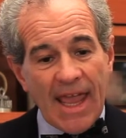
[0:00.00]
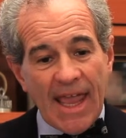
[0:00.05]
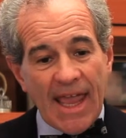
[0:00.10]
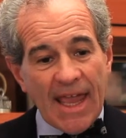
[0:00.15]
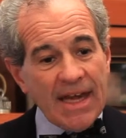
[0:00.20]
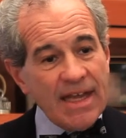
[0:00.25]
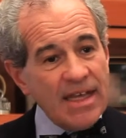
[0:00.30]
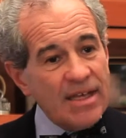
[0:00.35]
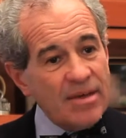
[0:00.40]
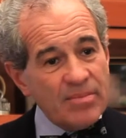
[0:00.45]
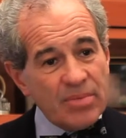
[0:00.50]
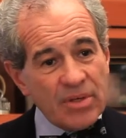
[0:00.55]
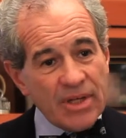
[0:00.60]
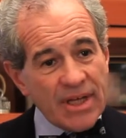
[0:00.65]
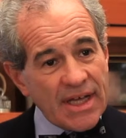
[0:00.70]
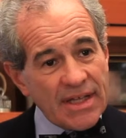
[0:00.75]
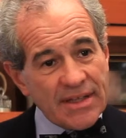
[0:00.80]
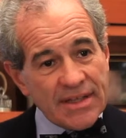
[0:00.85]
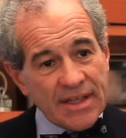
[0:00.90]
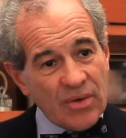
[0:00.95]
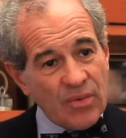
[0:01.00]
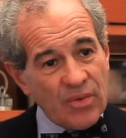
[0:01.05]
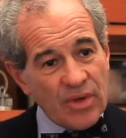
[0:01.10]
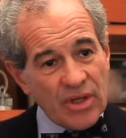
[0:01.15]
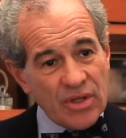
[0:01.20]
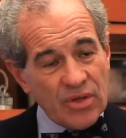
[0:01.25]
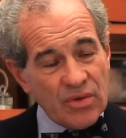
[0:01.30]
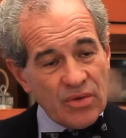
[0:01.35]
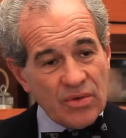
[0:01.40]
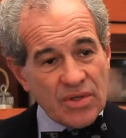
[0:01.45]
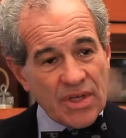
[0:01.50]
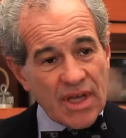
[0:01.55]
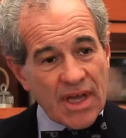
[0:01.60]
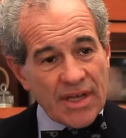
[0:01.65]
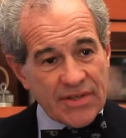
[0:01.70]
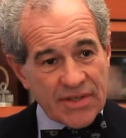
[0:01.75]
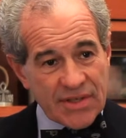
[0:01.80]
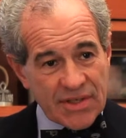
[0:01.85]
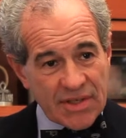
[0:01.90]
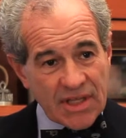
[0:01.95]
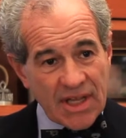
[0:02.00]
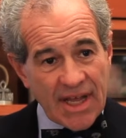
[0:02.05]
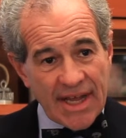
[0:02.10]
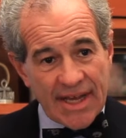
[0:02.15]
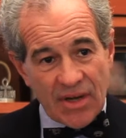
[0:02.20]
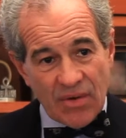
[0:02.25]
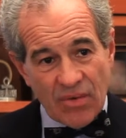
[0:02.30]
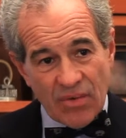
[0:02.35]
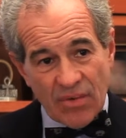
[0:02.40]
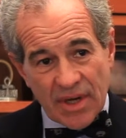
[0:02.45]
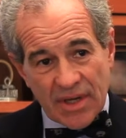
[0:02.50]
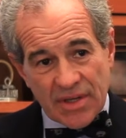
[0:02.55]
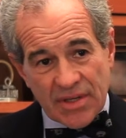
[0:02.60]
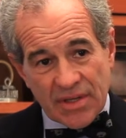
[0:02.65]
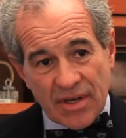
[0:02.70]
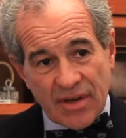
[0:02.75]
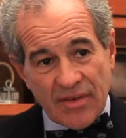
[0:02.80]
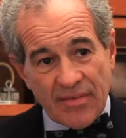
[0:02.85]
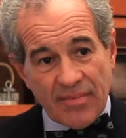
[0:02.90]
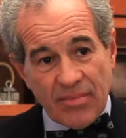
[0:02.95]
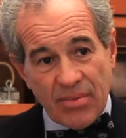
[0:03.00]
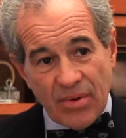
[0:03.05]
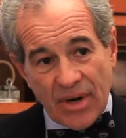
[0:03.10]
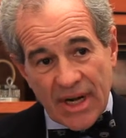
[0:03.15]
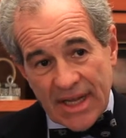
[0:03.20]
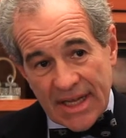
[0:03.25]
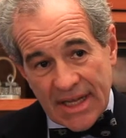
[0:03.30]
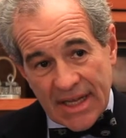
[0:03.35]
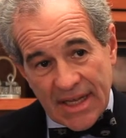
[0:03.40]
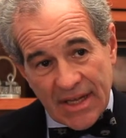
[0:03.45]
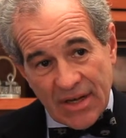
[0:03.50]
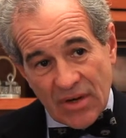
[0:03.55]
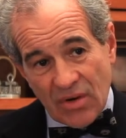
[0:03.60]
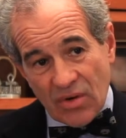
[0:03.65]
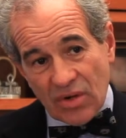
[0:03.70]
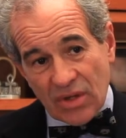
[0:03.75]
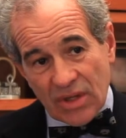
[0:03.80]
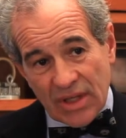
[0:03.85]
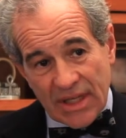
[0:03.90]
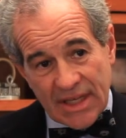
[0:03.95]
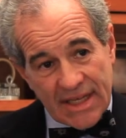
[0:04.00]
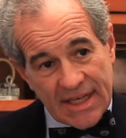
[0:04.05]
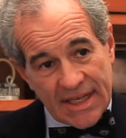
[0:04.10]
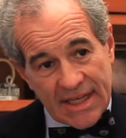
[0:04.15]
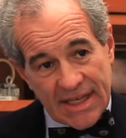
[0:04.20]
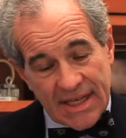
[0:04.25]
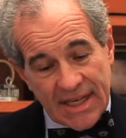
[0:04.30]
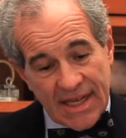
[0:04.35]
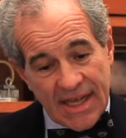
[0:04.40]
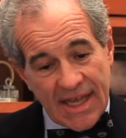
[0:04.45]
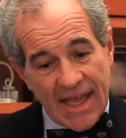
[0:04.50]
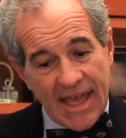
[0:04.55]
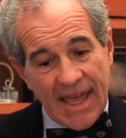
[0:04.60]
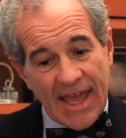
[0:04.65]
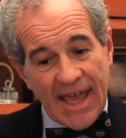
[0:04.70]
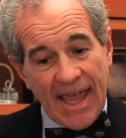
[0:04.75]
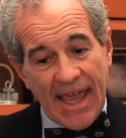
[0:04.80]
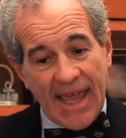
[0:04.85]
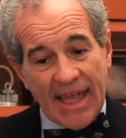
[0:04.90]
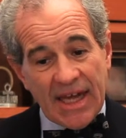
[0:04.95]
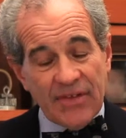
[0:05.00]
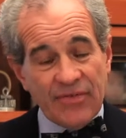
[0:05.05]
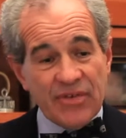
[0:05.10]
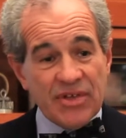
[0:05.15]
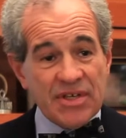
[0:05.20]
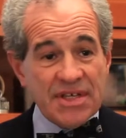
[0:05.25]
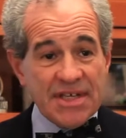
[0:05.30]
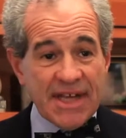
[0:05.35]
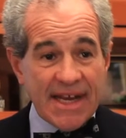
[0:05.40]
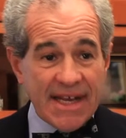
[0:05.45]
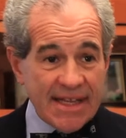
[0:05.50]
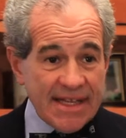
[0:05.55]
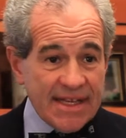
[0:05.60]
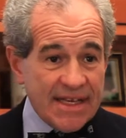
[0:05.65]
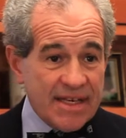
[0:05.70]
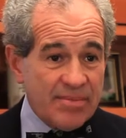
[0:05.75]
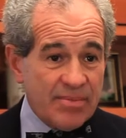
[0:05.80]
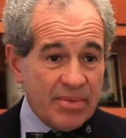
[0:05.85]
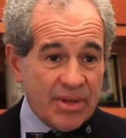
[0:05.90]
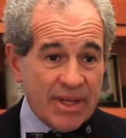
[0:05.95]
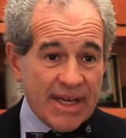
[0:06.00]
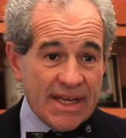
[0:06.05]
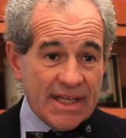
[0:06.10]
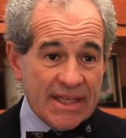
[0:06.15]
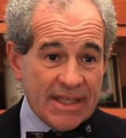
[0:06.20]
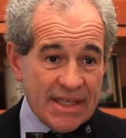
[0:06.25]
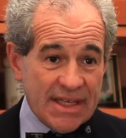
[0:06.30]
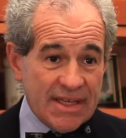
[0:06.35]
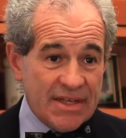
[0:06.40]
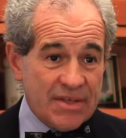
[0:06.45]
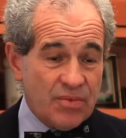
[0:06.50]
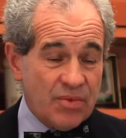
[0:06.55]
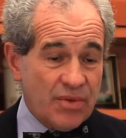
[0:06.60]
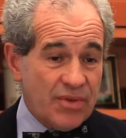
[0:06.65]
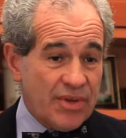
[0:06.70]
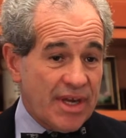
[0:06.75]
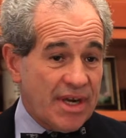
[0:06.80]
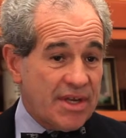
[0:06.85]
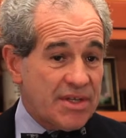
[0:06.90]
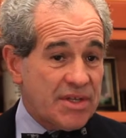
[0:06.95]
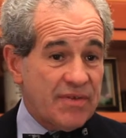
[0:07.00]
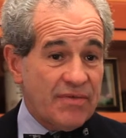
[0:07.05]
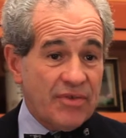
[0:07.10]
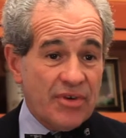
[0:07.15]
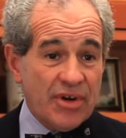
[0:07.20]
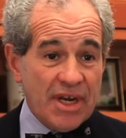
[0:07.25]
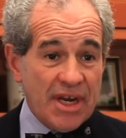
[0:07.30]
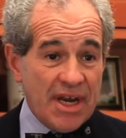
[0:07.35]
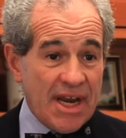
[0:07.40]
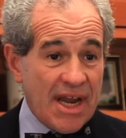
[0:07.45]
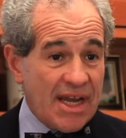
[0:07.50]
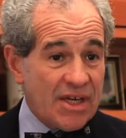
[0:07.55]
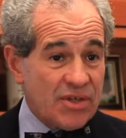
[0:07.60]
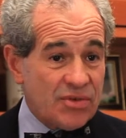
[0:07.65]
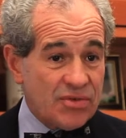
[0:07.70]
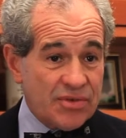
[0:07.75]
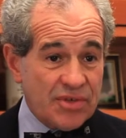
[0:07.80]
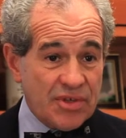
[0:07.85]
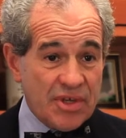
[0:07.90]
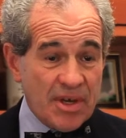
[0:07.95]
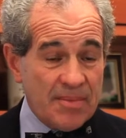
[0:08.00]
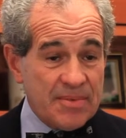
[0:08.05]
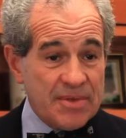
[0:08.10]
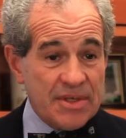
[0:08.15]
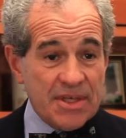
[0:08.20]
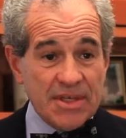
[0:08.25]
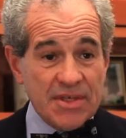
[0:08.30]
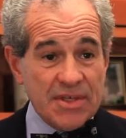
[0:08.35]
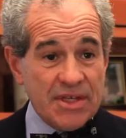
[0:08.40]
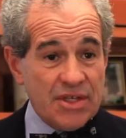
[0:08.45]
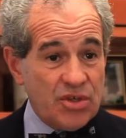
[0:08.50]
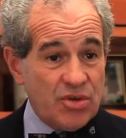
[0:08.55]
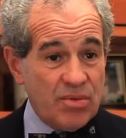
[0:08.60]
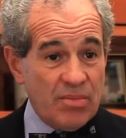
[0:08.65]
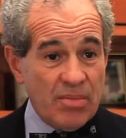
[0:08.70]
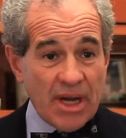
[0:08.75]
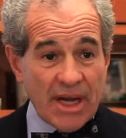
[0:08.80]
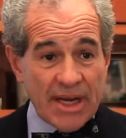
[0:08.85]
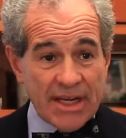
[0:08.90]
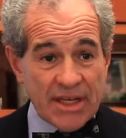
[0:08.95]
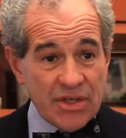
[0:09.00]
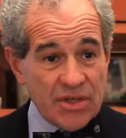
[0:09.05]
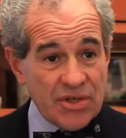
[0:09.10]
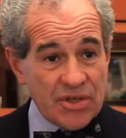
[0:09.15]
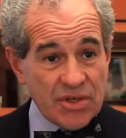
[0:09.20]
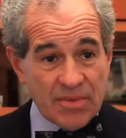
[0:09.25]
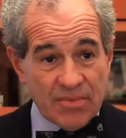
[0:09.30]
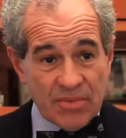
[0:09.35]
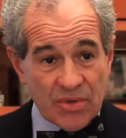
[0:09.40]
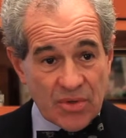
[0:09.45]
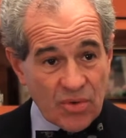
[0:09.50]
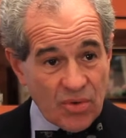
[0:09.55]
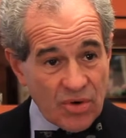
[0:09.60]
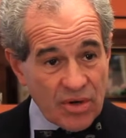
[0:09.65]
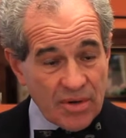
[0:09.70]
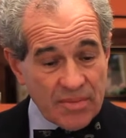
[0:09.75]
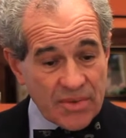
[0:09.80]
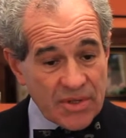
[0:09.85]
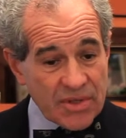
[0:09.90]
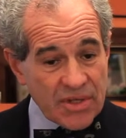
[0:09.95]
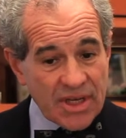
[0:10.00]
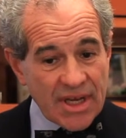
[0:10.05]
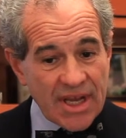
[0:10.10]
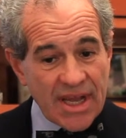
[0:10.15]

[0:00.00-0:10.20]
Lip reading: Any implant that we use has a slight risk of breaking or leaking. And if a saline implant leaks, well then it's a very natural substance that your body just absorbs.